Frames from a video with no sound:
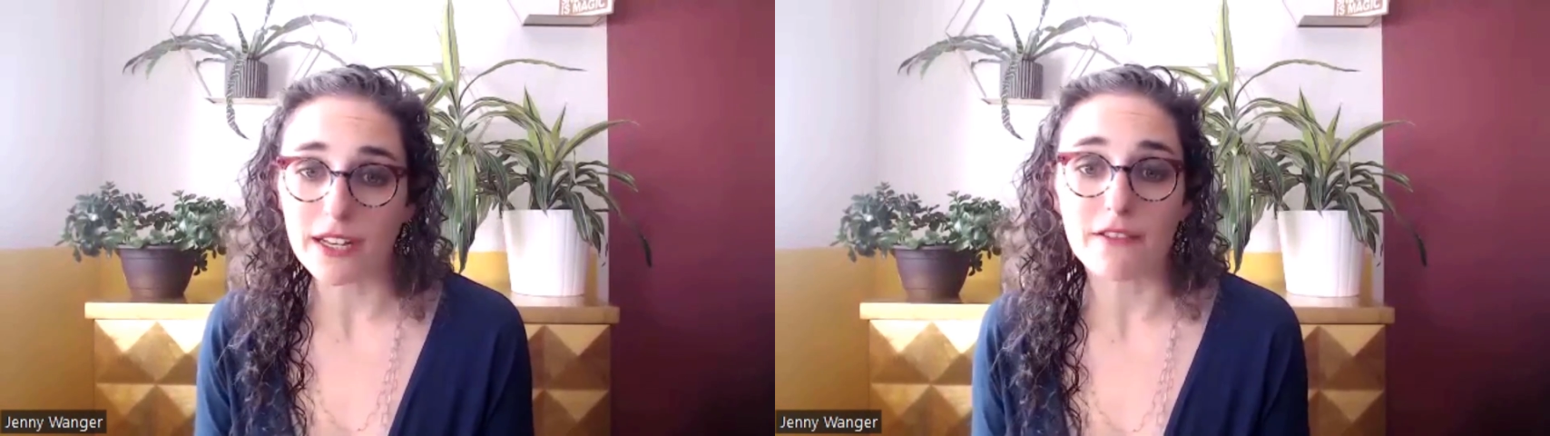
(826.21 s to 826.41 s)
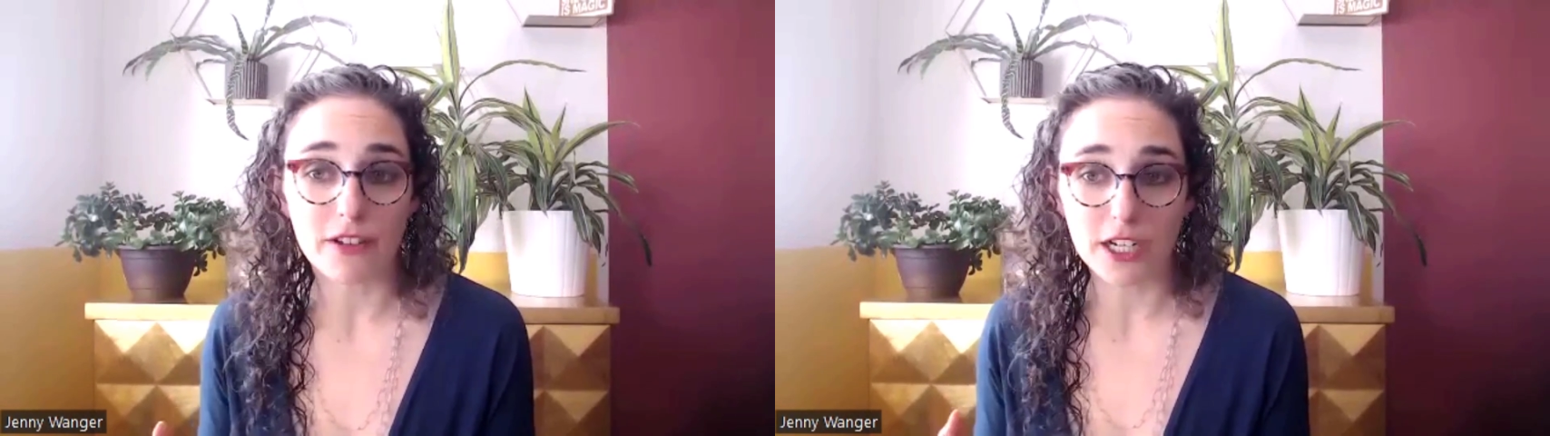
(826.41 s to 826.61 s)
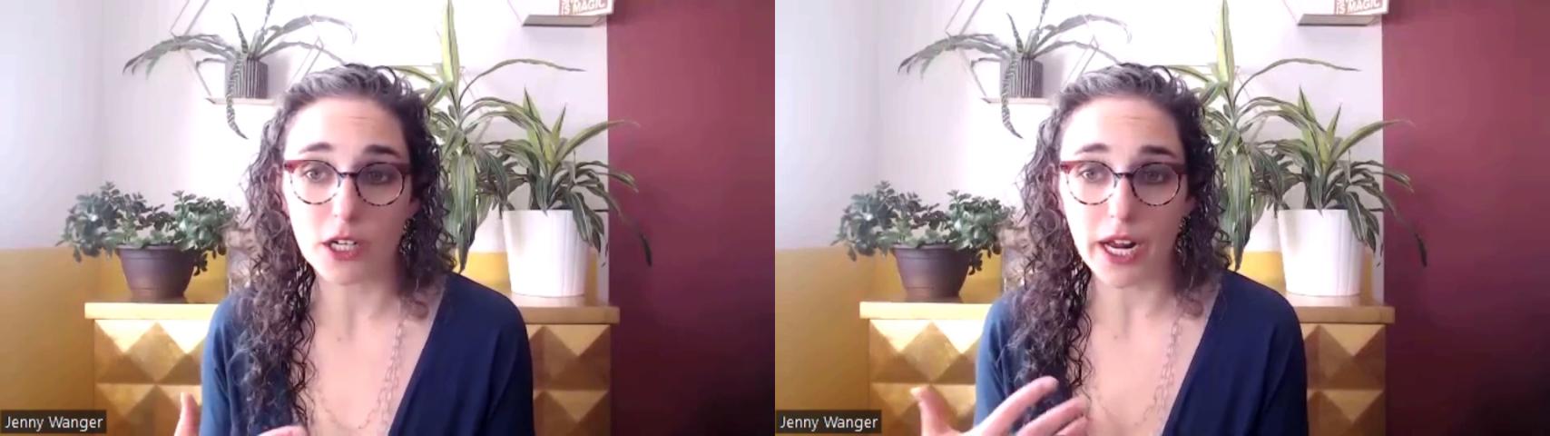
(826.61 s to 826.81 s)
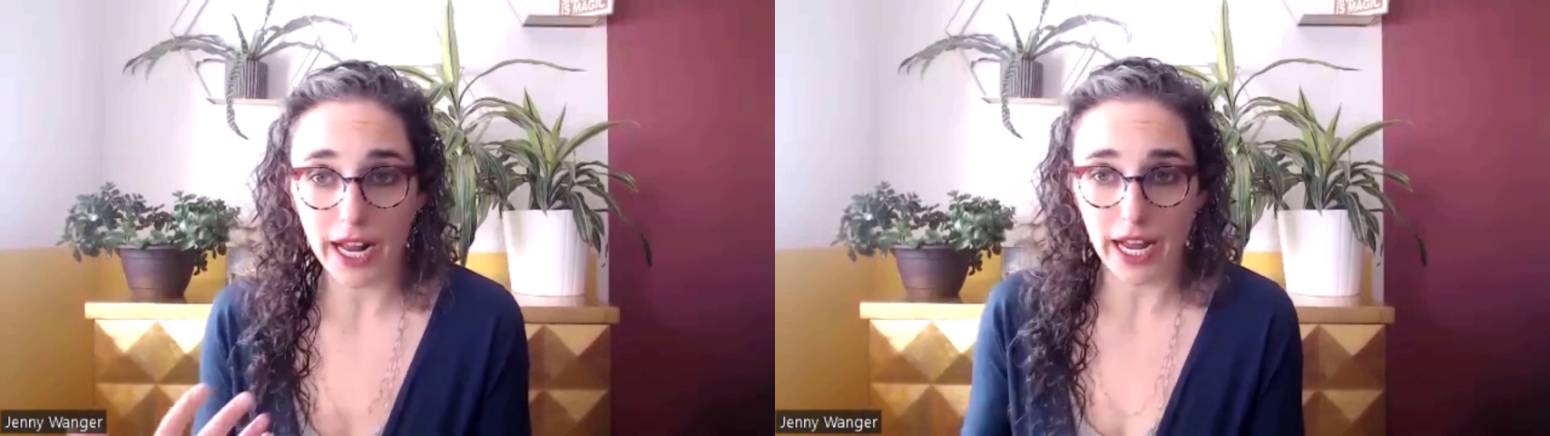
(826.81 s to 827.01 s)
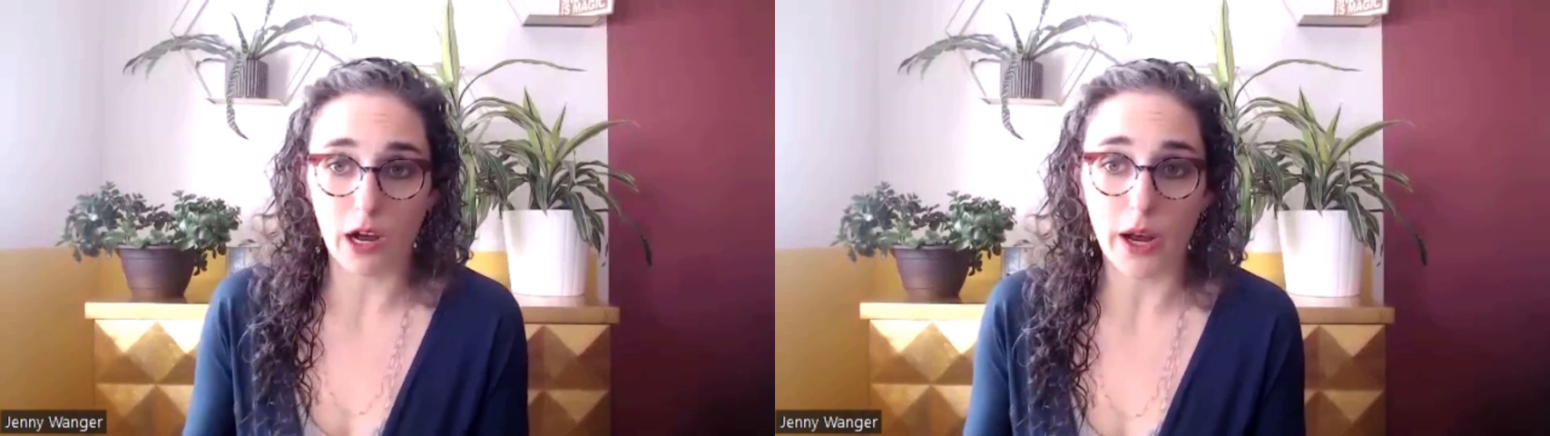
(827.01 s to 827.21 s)
and figure
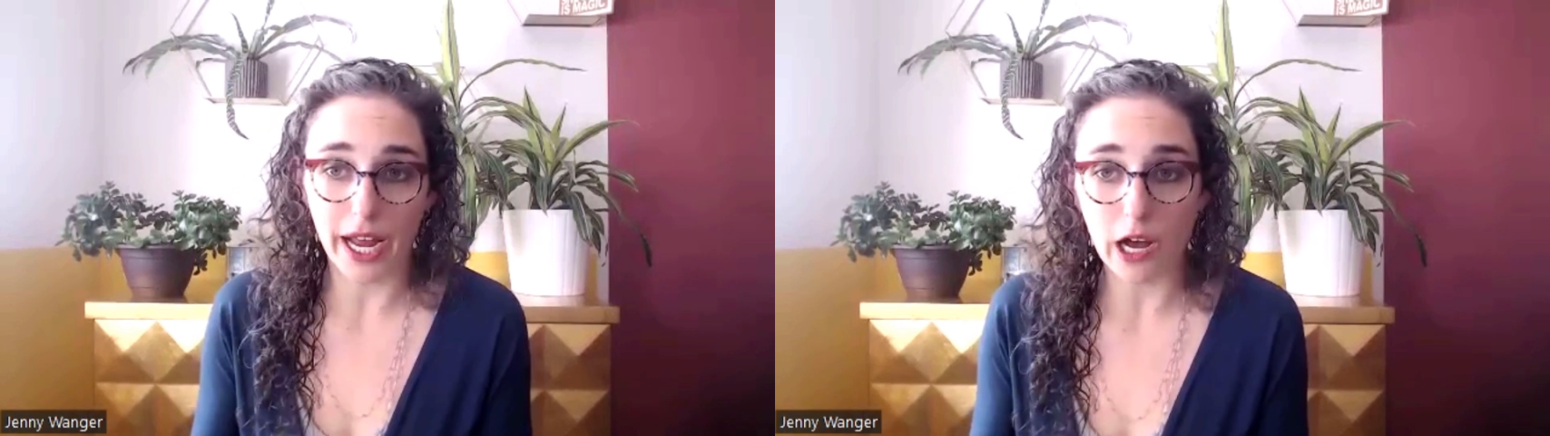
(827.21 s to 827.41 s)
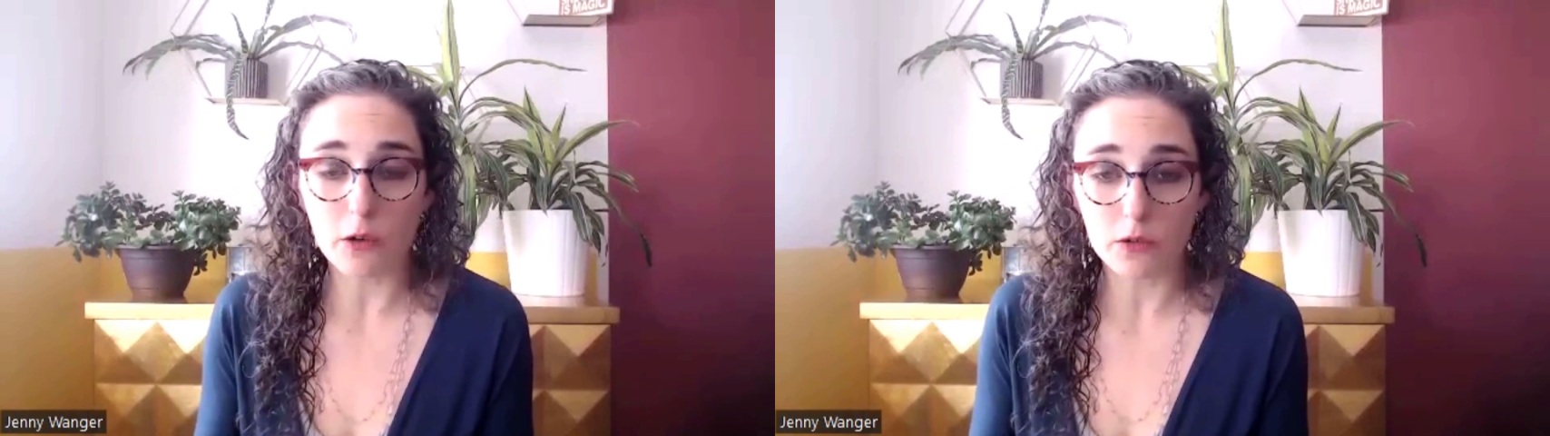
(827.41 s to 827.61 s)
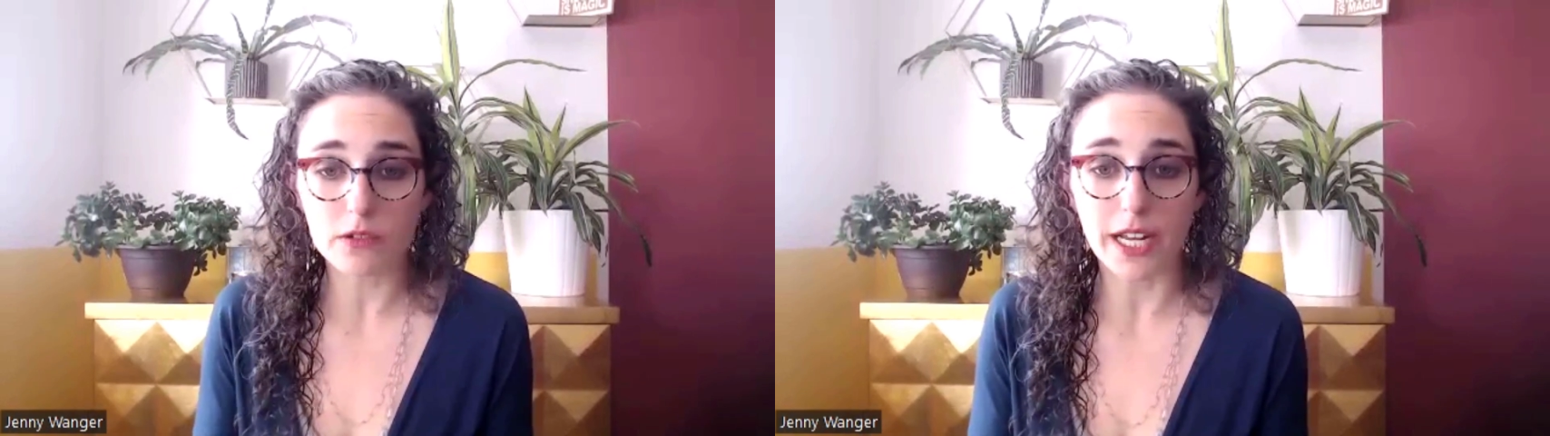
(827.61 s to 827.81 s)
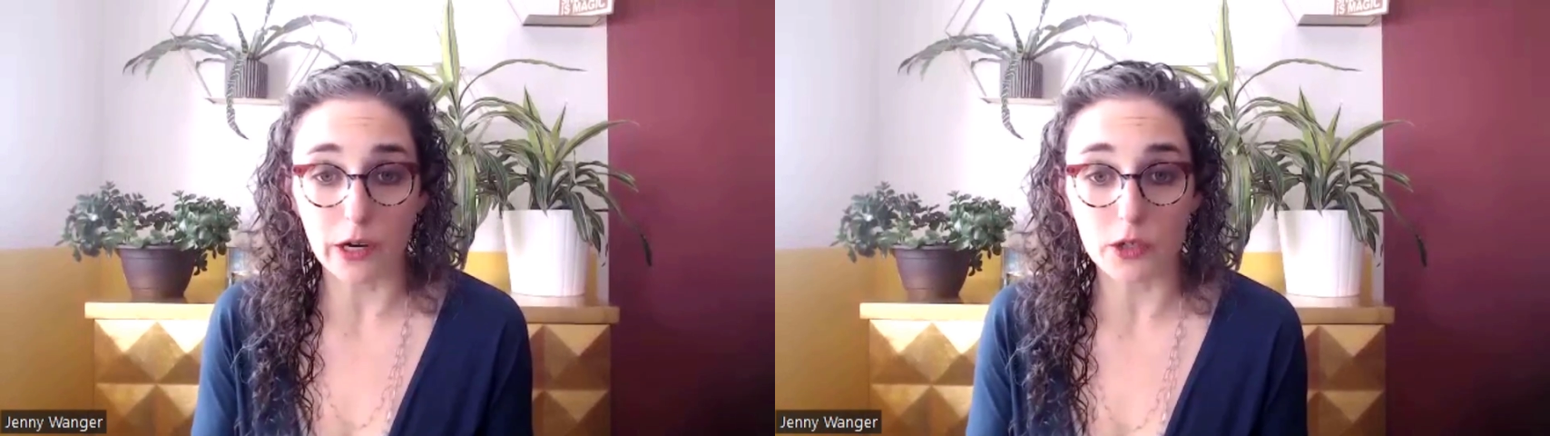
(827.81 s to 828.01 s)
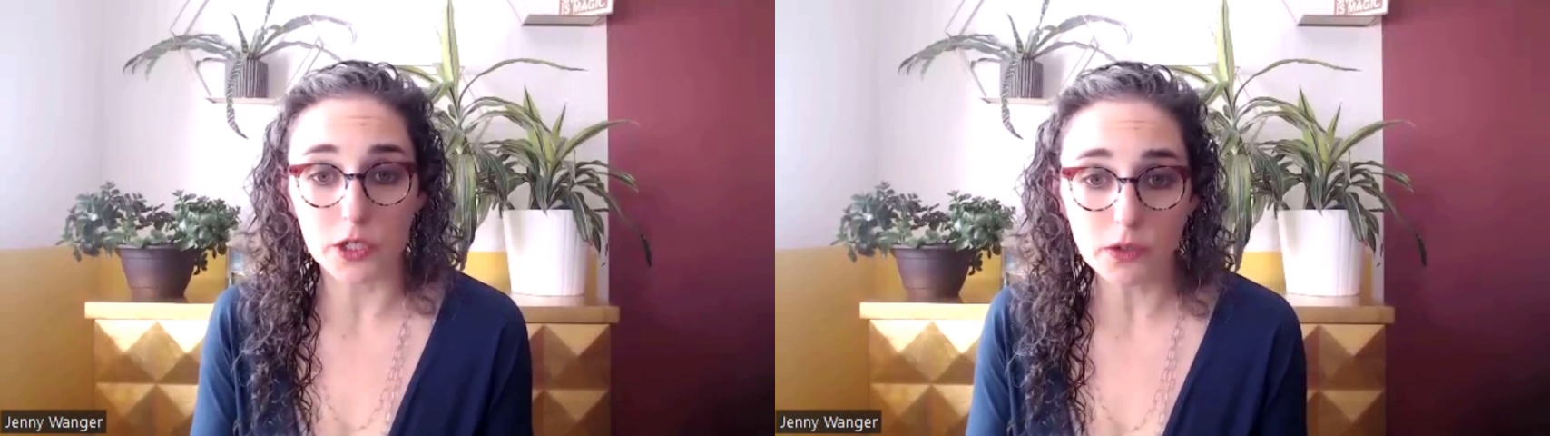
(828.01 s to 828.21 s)
out
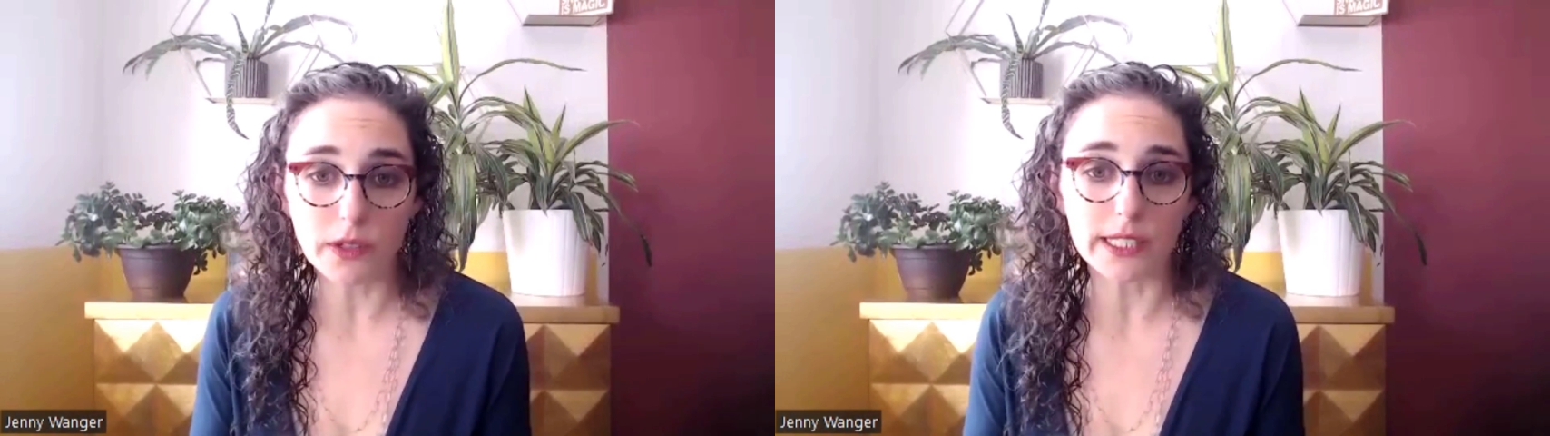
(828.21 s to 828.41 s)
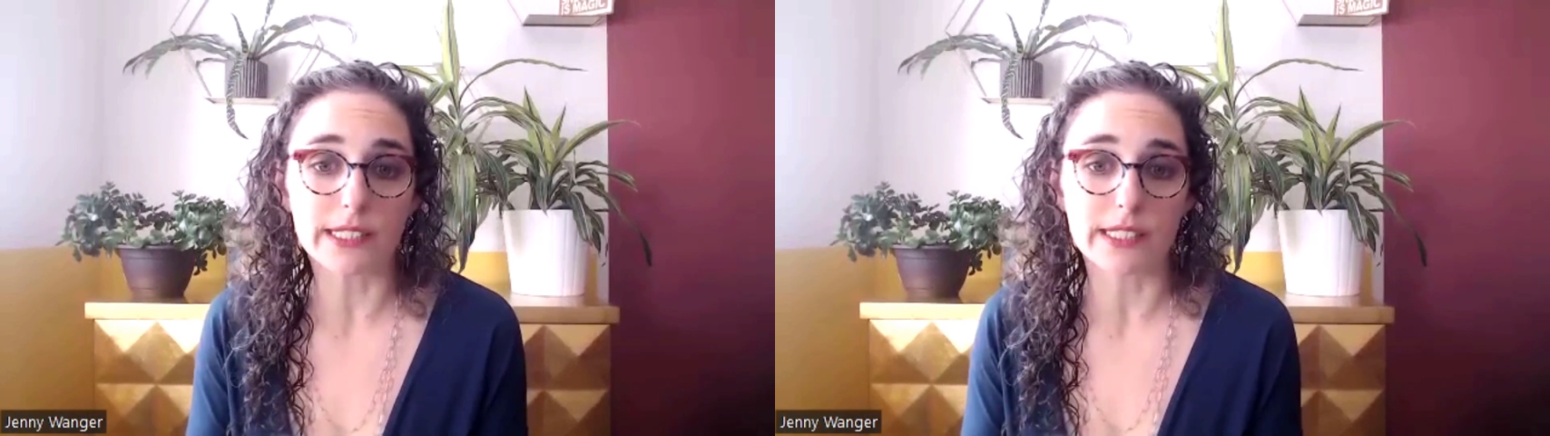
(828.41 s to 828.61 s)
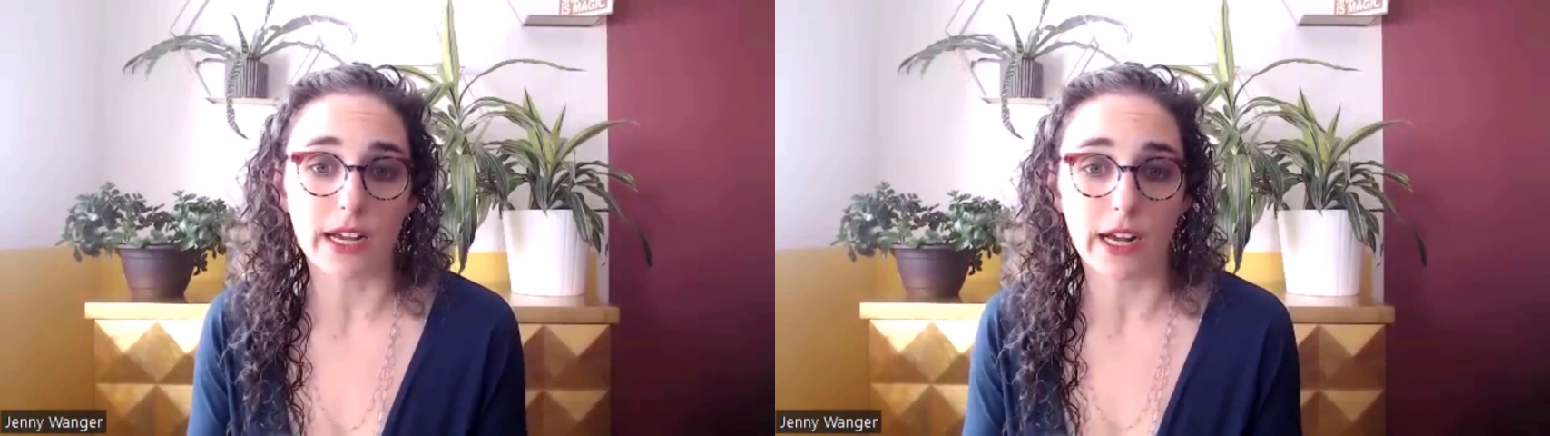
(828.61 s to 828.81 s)
how to do this.